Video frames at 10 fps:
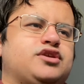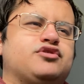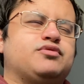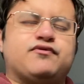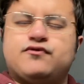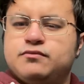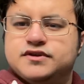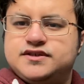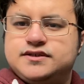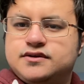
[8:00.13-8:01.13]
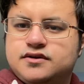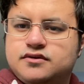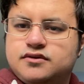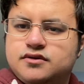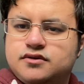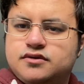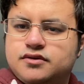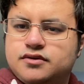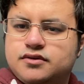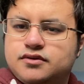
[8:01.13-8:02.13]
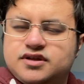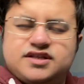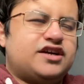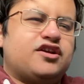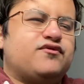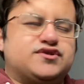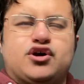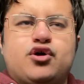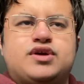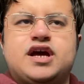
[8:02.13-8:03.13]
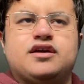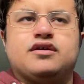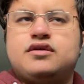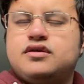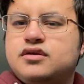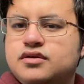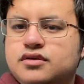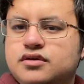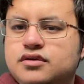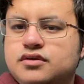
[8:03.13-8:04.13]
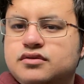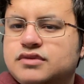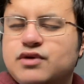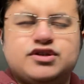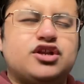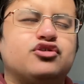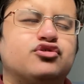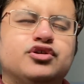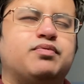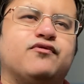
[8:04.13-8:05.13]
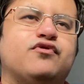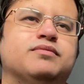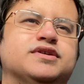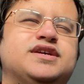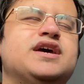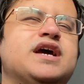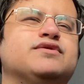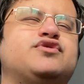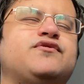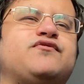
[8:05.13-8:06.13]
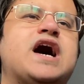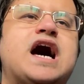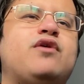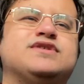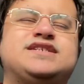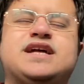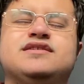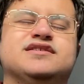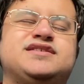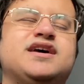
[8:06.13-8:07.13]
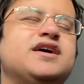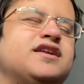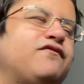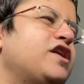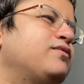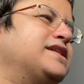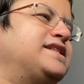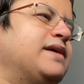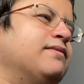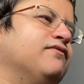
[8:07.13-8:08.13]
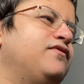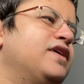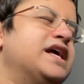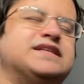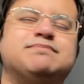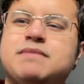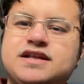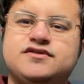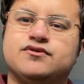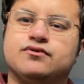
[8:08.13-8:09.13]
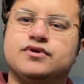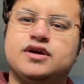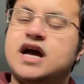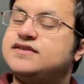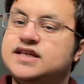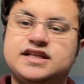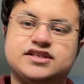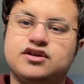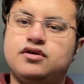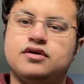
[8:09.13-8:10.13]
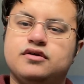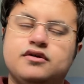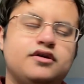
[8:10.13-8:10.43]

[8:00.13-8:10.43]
a good performance. The second half was okay. It wasn't a good performance. It was good for our standards. The fact that we're seventh is mental. I said this a lot.